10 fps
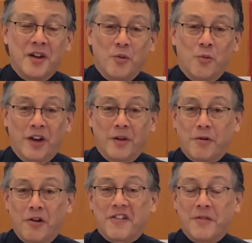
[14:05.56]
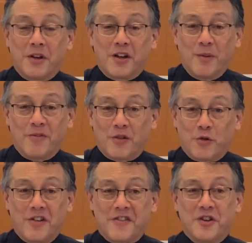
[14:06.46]
when a person becomes a
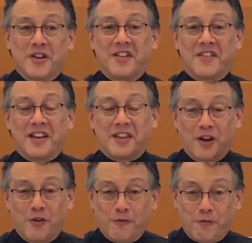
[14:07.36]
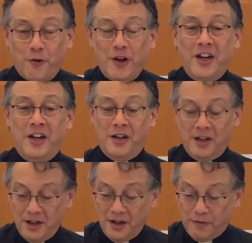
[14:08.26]
Christian, is that they're freed
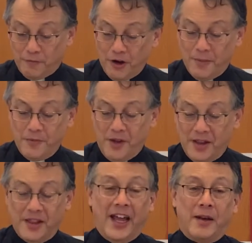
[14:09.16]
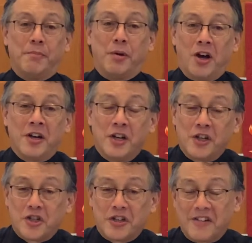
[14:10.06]
from that
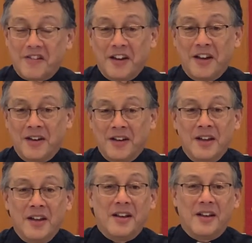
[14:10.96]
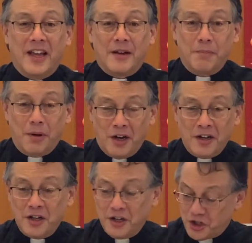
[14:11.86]
bondage to sin, that
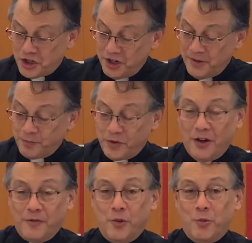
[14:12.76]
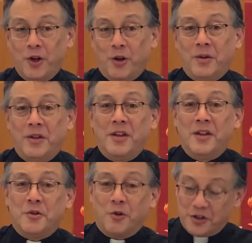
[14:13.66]
bondage of the will.
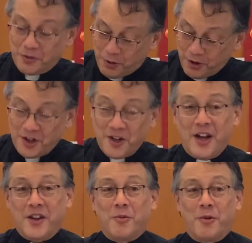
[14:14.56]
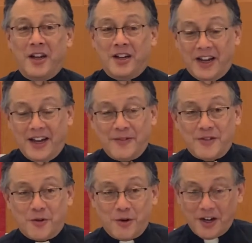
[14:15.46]
Or to put it another way, and I have
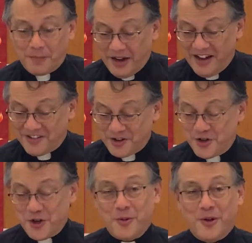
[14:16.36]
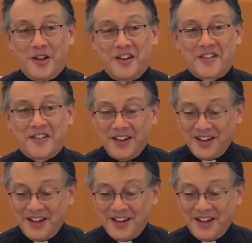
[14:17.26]
to credit Pastor Joe with this,